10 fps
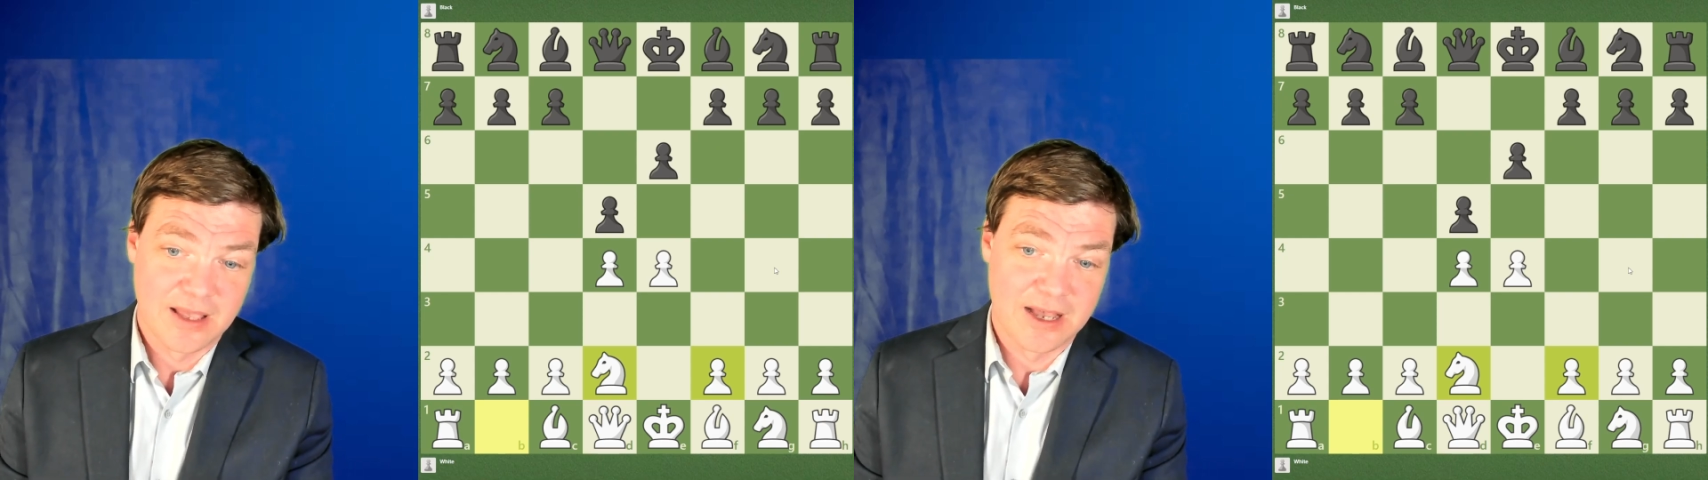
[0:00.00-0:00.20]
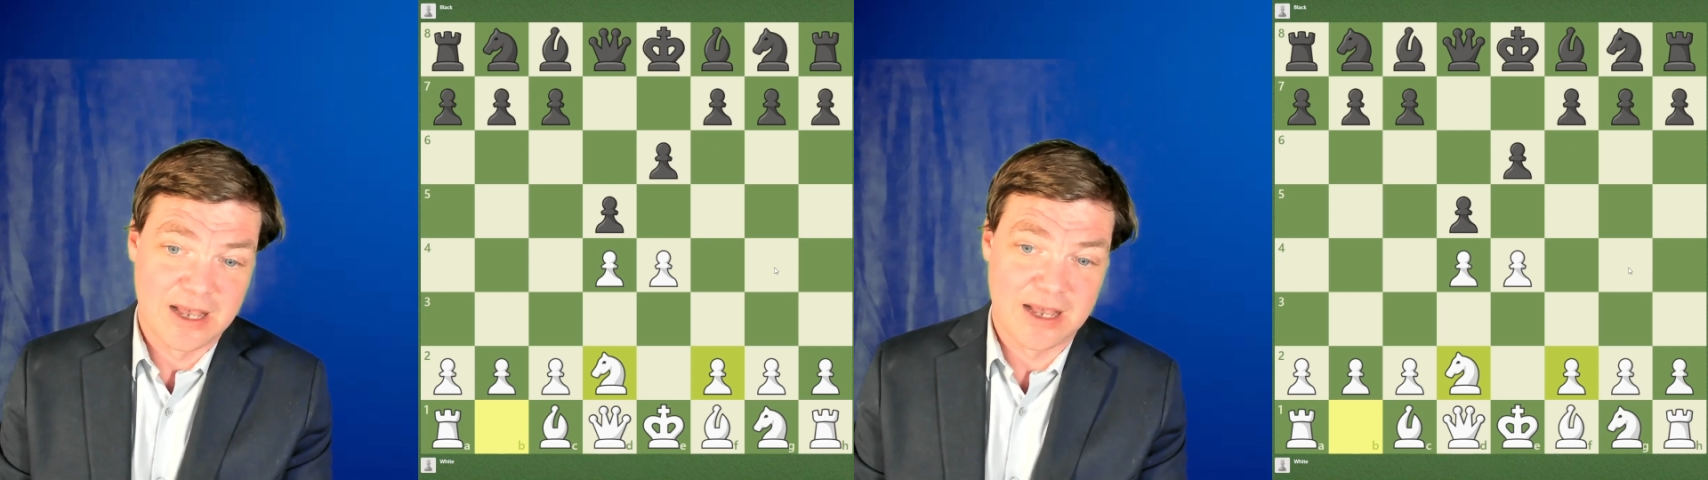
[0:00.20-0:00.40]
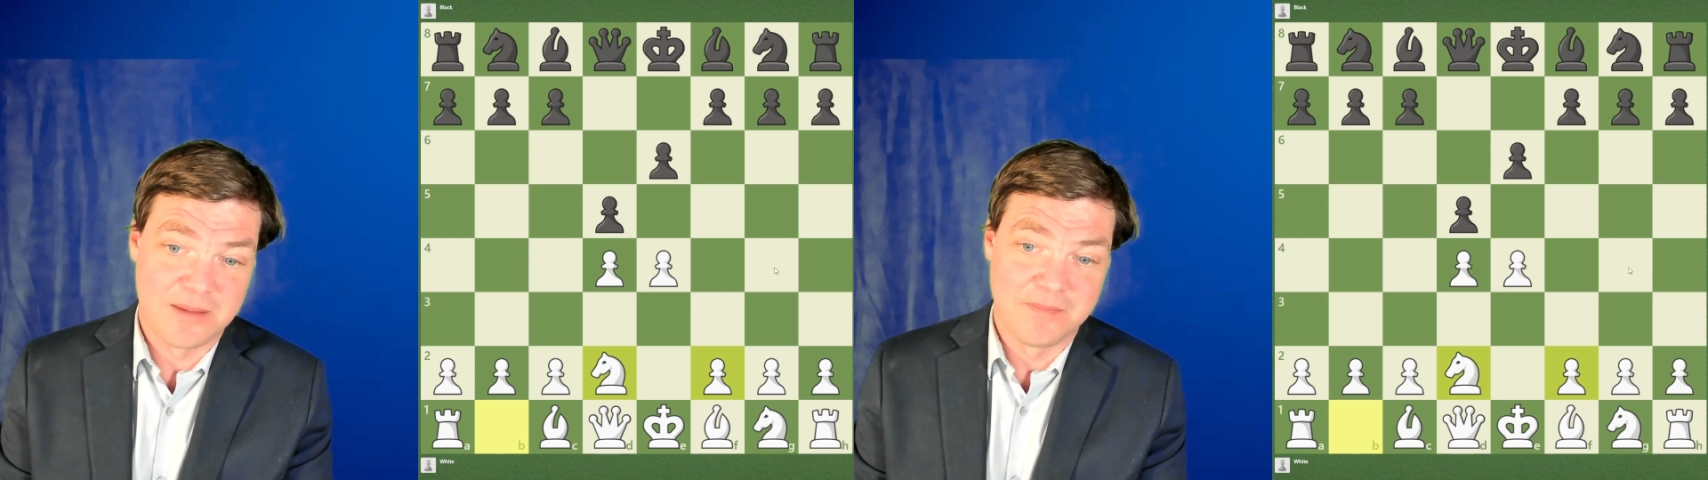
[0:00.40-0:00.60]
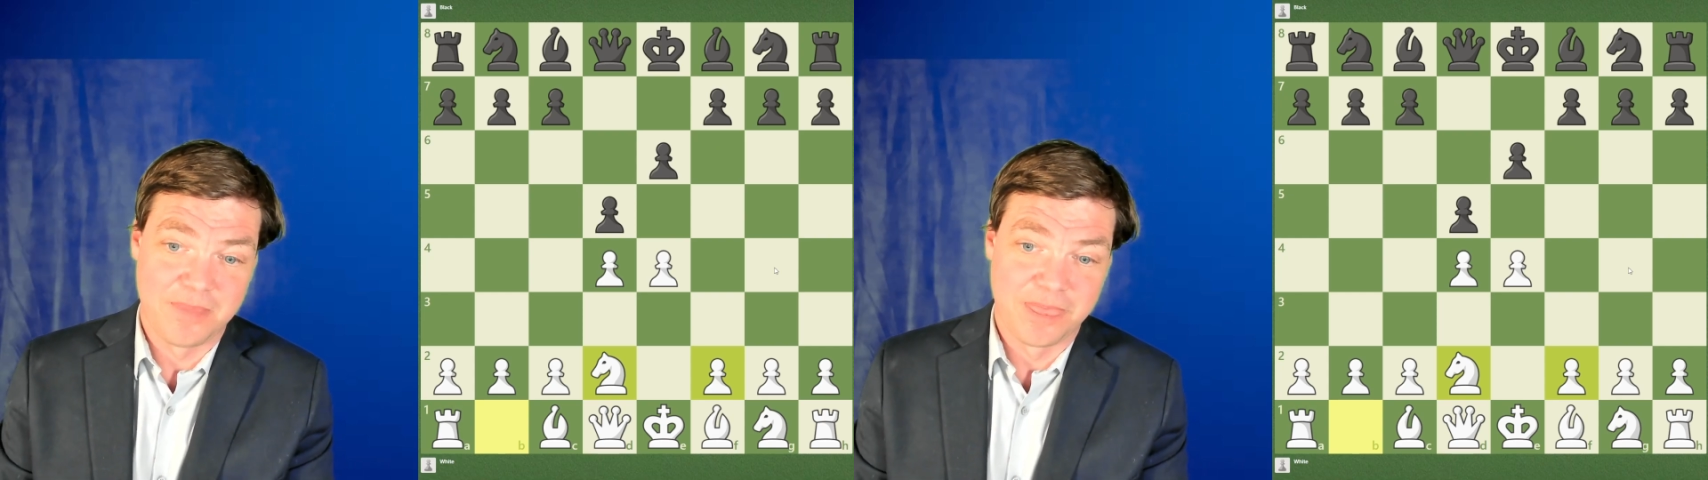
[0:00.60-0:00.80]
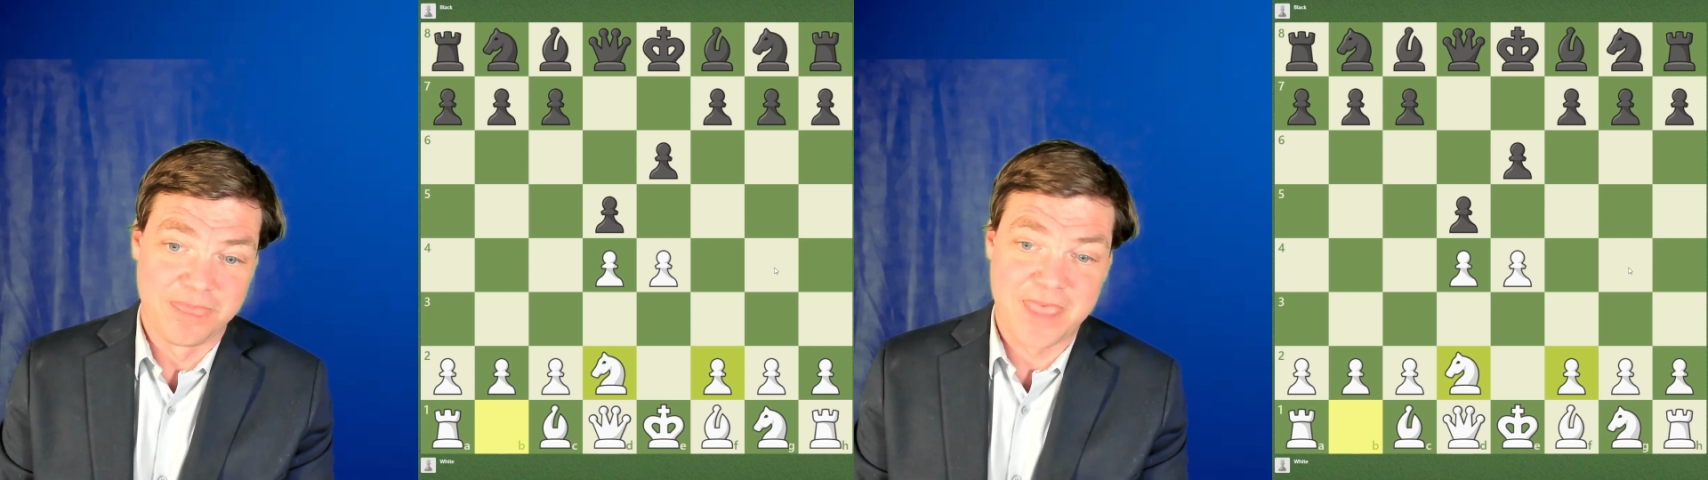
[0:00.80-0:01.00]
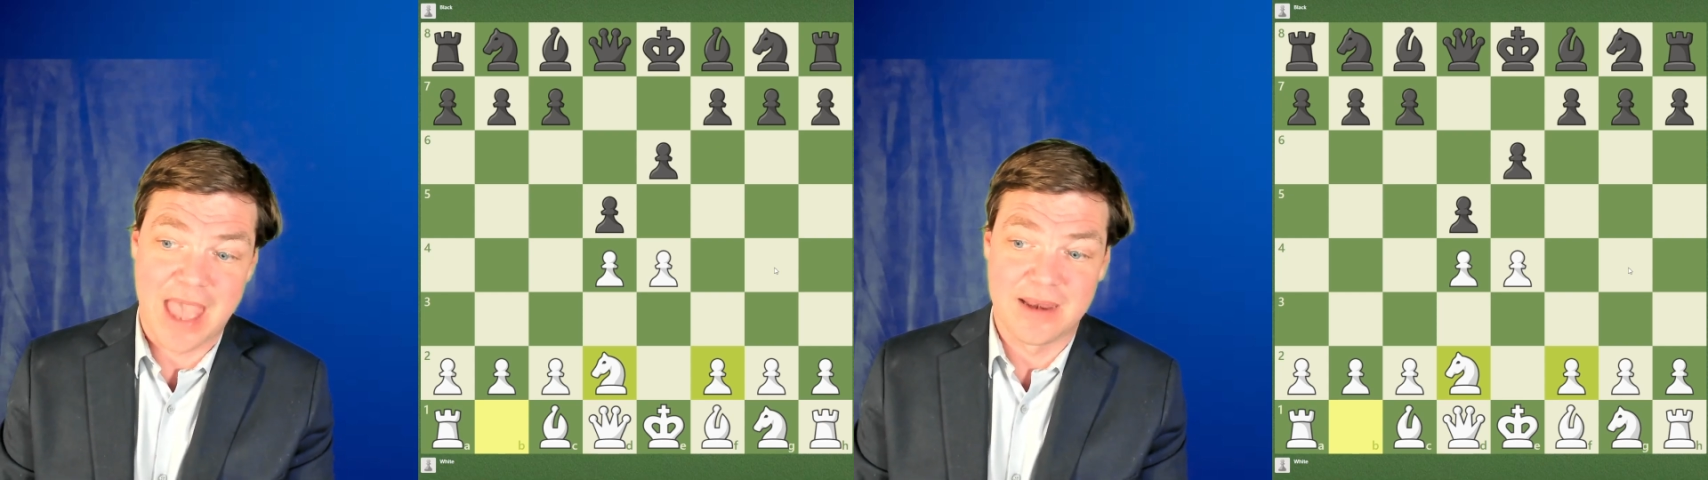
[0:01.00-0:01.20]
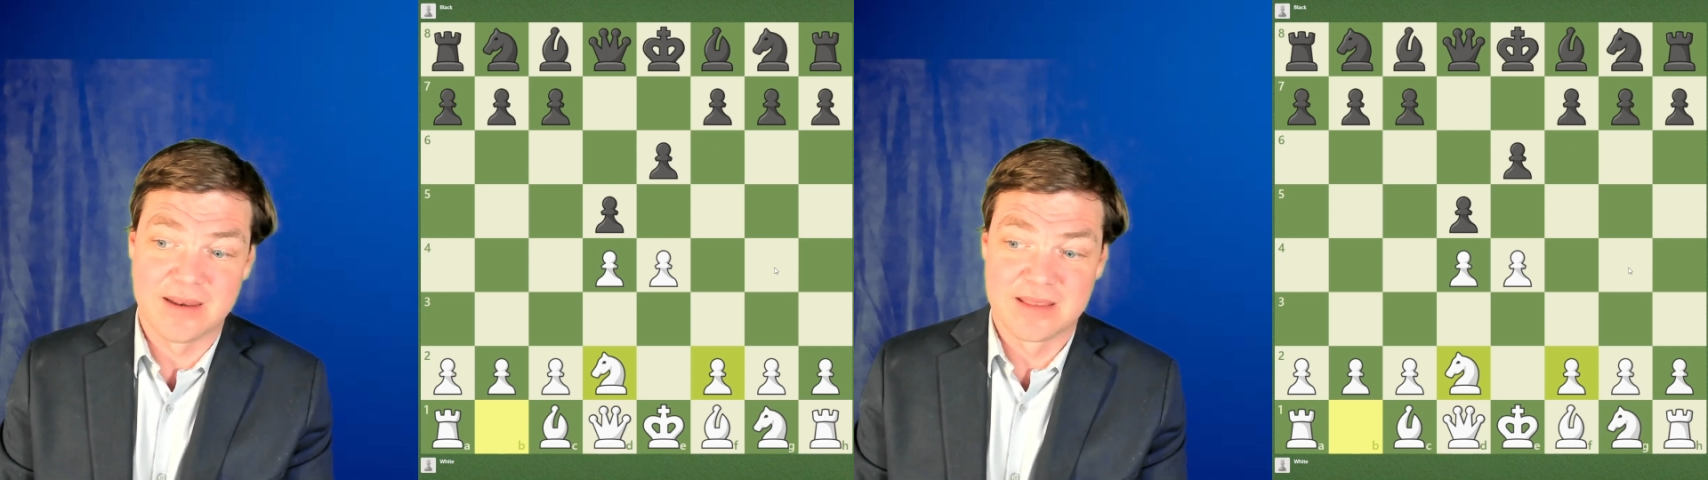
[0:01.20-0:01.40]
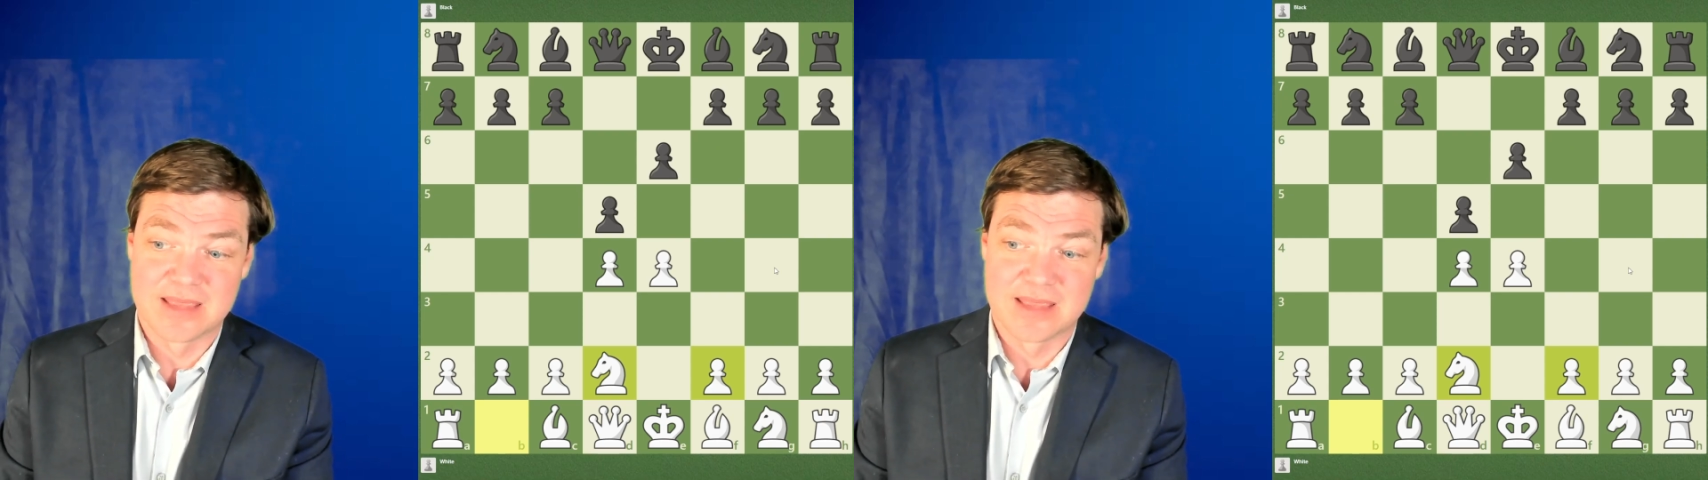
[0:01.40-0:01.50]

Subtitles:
that